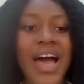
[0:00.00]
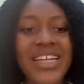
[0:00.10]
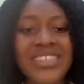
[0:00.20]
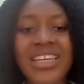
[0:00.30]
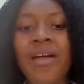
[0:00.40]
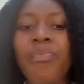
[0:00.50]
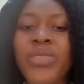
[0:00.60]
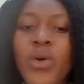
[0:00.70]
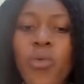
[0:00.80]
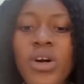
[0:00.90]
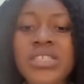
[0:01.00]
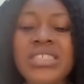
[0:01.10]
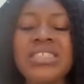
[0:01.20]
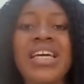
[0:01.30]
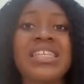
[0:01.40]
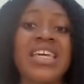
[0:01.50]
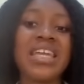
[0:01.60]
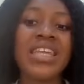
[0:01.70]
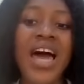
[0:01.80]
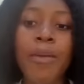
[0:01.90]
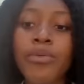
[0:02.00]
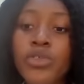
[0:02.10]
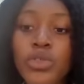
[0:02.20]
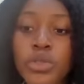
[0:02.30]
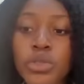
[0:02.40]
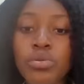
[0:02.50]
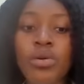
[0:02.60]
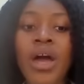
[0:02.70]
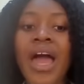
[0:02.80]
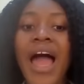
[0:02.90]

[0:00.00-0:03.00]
And the worst thing that can happen to you